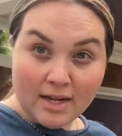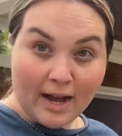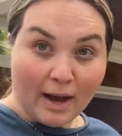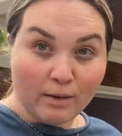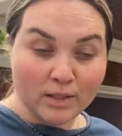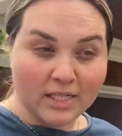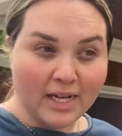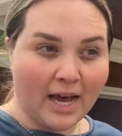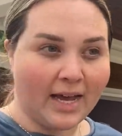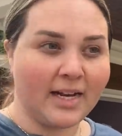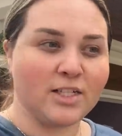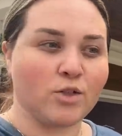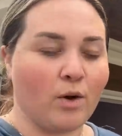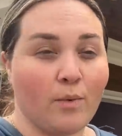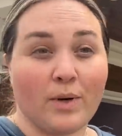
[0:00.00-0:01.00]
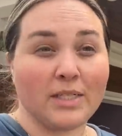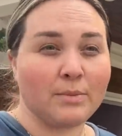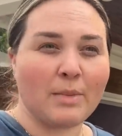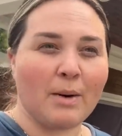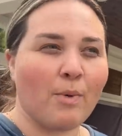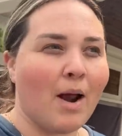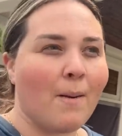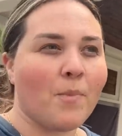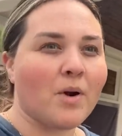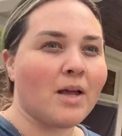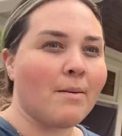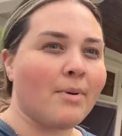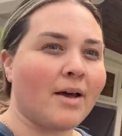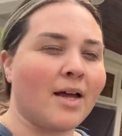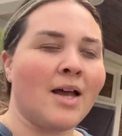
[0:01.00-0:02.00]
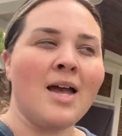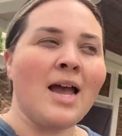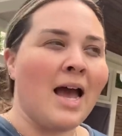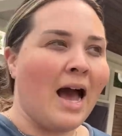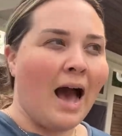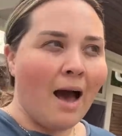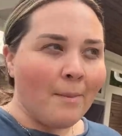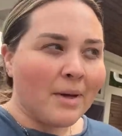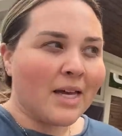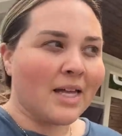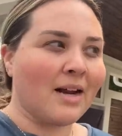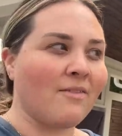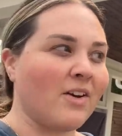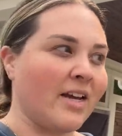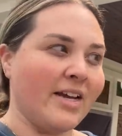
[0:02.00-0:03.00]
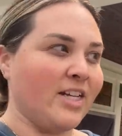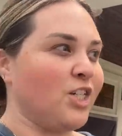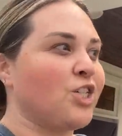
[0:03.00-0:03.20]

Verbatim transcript: outside as though it wasn't my property, but I'm gonna get every inch.